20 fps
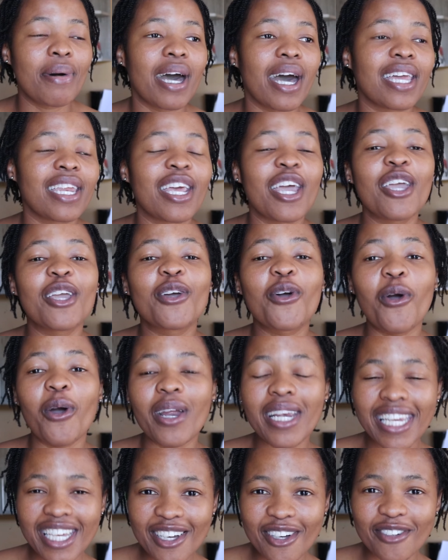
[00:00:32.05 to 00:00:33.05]
But a
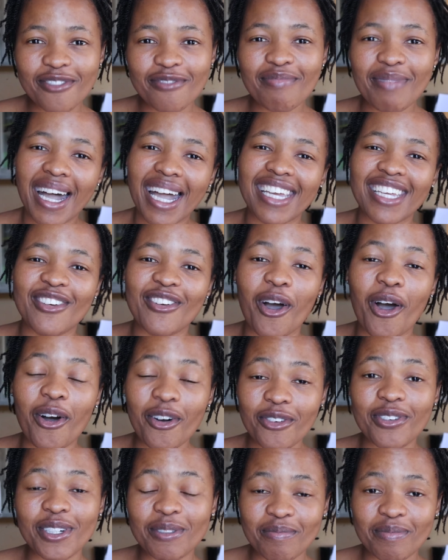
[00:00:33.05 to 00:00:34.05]
colleague of mine
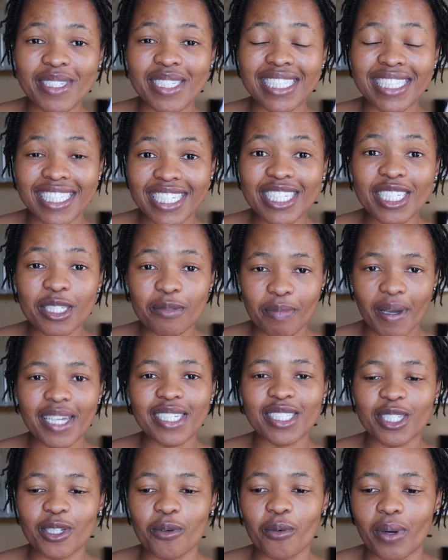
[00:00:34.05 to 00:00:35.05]
offered me these
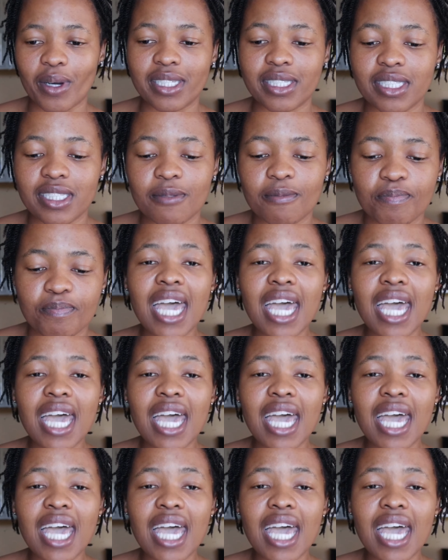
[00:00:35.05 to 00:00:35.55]
spicy ones,